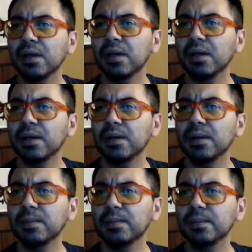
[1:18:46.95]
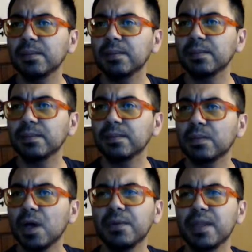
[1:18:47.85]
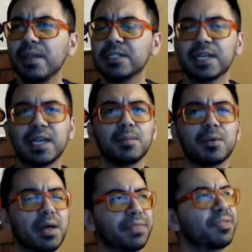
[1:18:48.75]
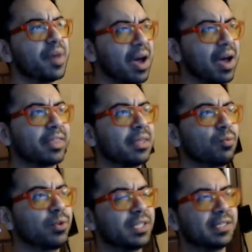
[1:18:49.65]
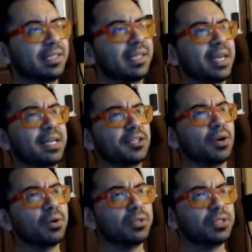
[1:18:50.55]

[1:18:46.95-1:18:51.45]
Oh, and then there's a game called Thoth, which is Thoth.